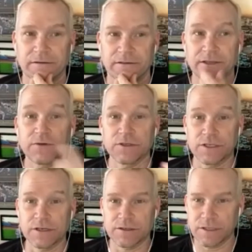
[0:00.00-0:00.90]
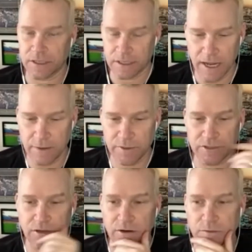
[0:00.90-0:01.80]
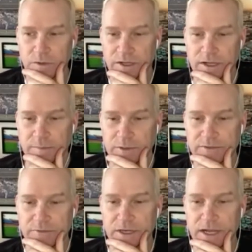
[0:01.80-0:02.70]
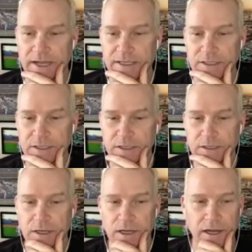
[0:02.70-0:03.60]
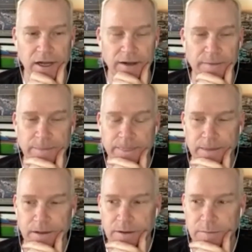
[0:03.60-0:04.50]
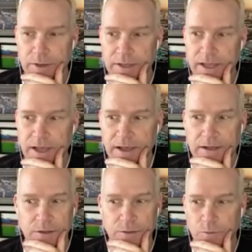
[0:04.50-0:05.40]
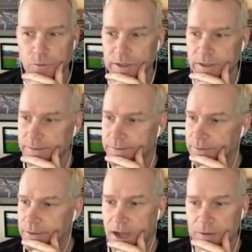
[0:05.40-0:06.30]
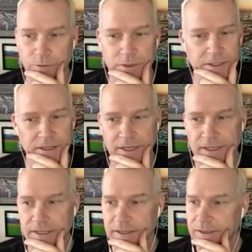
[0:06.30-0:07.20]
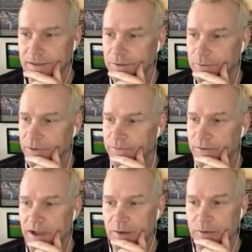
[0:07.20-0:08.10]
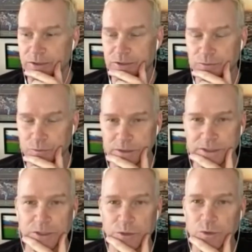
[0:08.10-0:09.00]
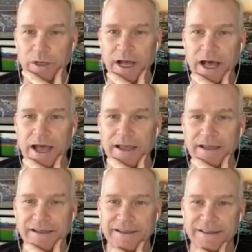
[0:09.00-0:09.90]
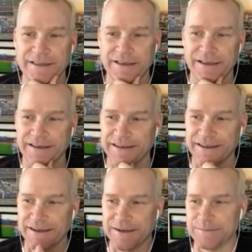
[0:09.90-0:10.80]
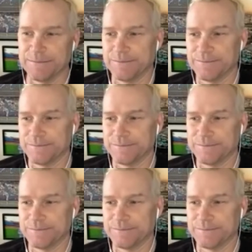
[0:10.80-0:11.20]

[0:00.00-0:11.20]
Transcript: different singers in Ignite. We started with a couple different guys. Um, but yeah, we got really lucky. We found this really cool guy that um,